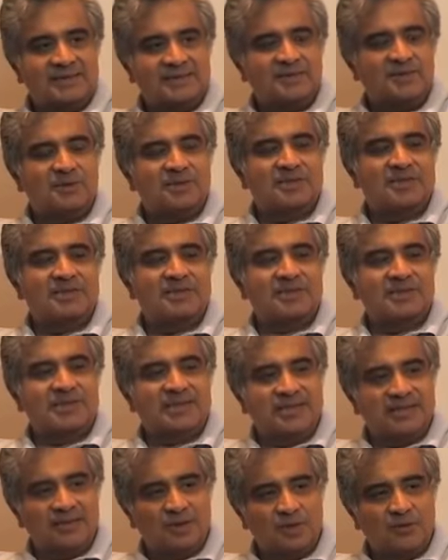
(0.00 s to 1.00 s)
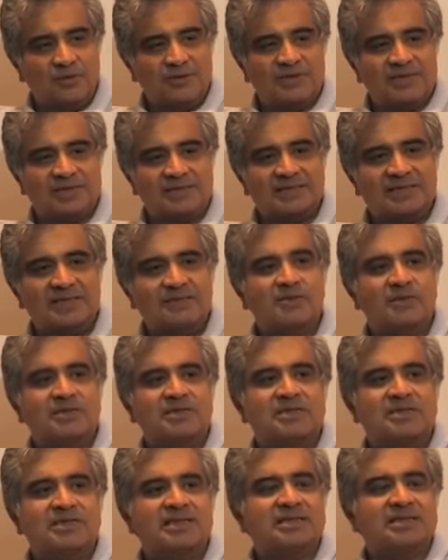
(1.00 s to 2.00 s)
the solicitor leaned over and said, What
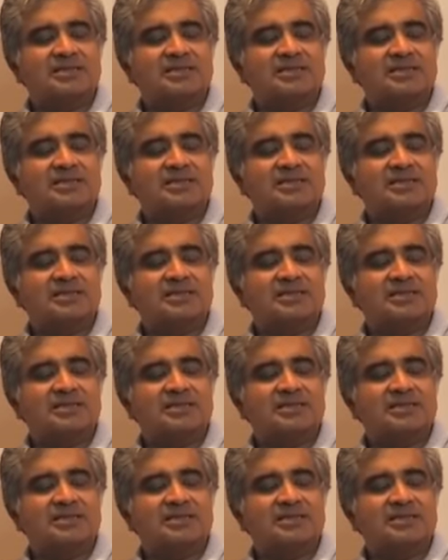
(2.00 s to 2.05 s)
is it?